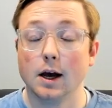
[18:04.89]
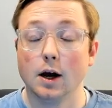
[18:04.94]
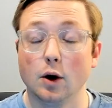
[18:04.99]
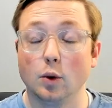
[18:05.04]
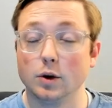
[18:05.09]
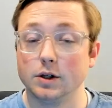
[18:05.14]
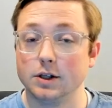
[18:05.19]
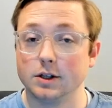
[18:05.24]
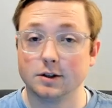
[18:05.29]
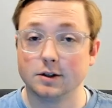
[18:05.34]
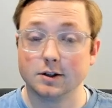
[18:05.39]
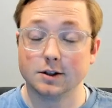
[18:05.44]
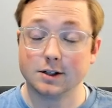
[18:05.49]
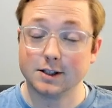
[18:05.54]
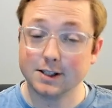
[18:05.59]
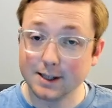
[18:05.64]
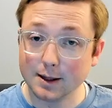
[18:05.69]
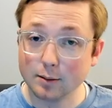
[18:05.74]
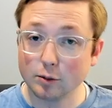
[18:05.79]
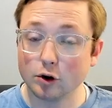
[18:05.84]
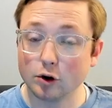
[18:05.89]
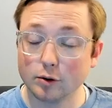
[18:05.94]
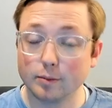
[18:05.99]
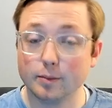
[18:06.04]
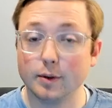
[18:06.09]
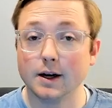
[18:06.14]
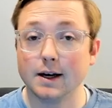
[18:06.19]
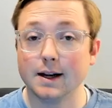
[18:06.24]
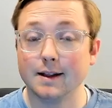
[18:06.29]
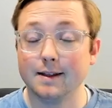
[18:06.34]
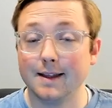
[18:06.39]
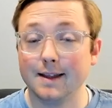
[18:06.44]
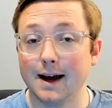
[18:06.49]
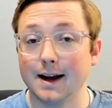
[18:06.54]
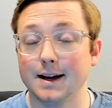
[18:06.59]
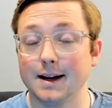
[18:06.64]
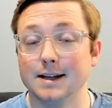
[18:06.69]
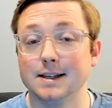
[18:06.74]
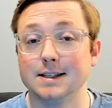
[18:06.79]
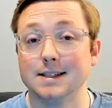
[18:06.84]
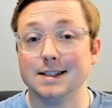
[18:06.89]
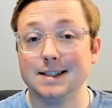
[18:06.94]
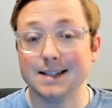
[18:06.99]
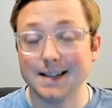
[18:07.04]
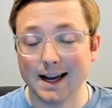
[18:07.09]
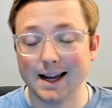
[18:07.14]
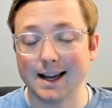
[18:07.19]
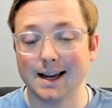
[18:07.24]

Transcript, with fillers: which is similar, but that is net